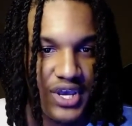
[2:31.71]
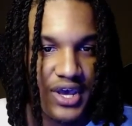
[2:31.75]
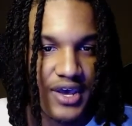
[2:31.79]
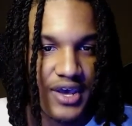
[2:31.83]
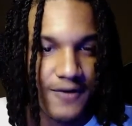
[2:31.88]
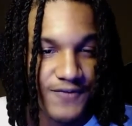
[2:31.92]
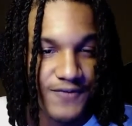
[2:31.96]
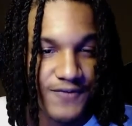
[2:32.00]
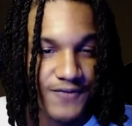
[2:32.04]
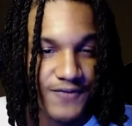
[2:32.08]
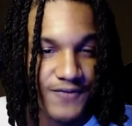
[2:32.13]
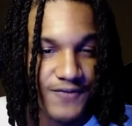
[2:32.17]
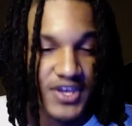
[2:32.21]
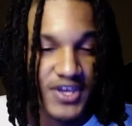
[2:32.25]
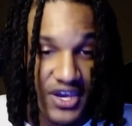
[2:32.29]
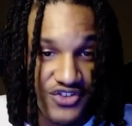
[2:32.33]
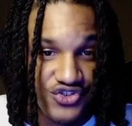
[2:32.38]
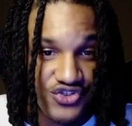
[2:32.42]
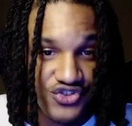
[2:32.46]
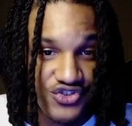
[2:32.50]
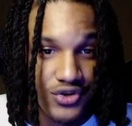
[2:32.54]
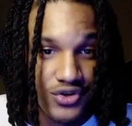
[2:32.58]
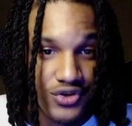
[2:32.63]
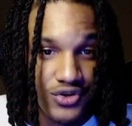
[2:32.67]
Vic
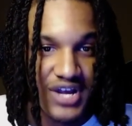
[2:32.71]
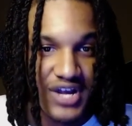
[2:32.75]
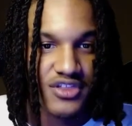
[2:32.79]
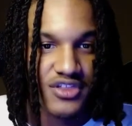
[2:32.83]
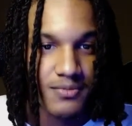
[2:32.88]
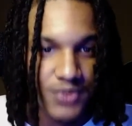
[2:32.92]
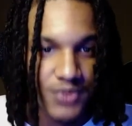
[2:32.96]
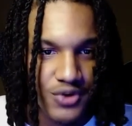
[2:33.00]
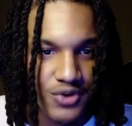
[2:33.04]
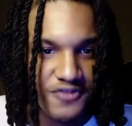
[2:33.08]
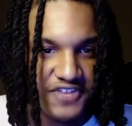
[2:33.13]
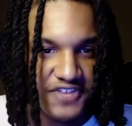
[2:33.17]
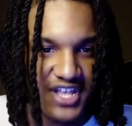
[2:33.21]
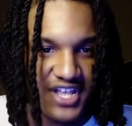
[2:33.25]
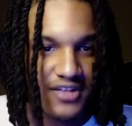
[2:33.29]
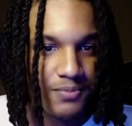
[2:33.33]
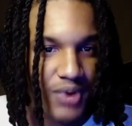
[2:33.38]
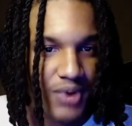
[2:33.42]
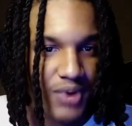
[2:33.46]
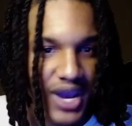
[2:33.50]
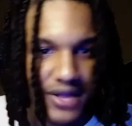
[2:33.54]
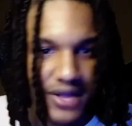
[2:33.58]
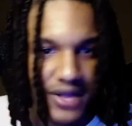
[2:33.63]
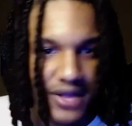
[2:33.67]
Fangio got the most out of
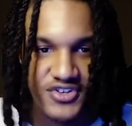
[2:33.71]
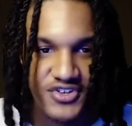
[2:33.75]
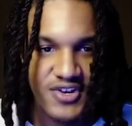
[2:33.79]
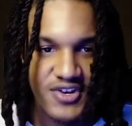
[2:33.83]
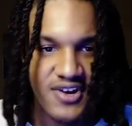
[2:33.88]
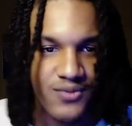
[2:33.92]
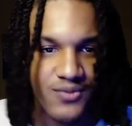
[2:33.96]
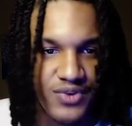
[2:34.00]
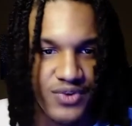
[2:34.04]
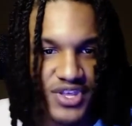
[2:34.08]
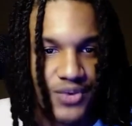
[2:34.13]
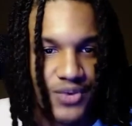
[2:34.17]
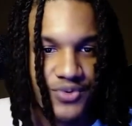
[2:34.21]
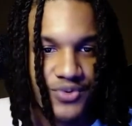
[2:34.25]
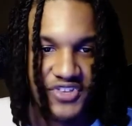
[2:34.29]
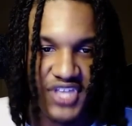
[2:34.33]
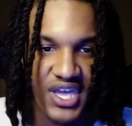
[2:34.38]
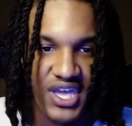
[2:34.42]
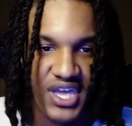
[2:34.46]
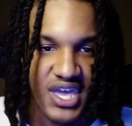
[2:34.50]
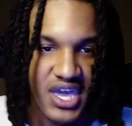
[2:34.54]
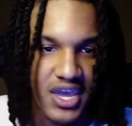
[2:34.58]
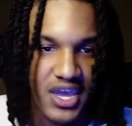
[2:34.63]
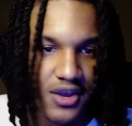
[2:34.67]
Bradley Chubb when he was the
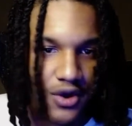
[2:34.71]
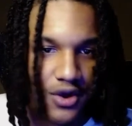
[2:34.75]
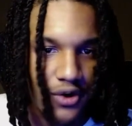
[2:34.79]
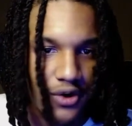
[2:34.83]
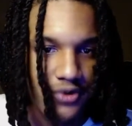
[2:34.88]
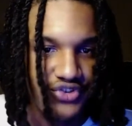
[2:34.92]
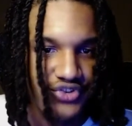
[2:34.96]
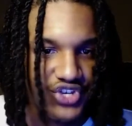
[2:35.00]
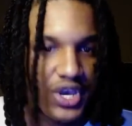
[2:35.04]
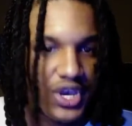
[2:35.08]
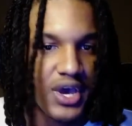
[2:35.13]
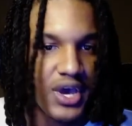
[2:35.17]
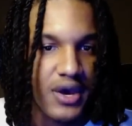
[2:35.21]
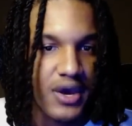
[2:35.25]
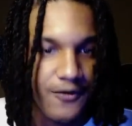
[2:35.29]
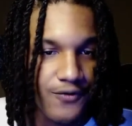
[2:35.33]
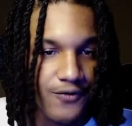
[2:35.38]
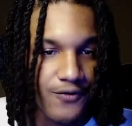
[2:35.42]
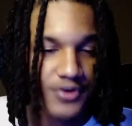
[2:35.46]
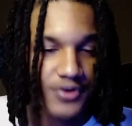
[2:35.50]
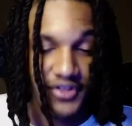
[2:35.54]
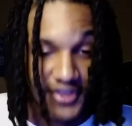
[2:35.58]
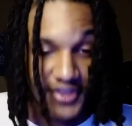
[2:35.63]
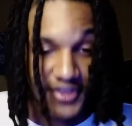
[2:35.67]
head coach for
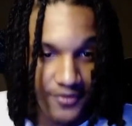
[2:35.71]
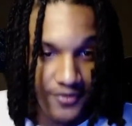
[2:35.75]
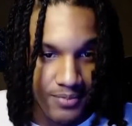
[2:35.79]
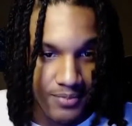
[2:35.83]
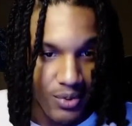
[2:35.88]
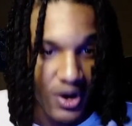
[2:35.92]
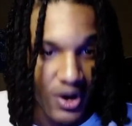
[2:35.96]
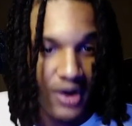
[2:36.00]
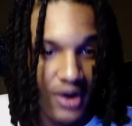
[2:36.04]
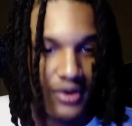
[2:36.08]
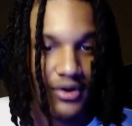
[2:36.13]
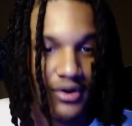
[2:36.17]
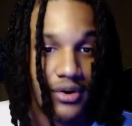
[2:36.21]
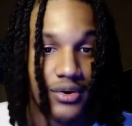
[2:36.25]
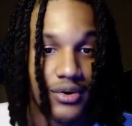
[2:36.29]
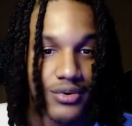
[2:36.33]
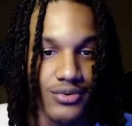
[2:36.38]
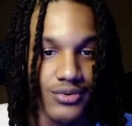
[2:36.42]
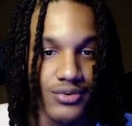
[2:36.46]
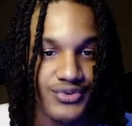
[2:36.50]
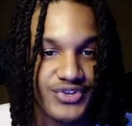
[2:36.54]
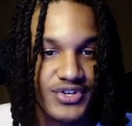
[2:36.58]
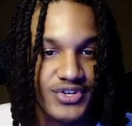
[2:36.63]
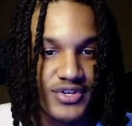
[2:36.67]
the Denver
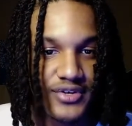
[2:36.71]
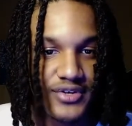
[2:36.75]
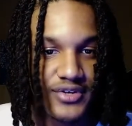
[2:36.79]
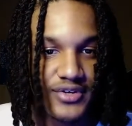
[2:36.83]
Broncos.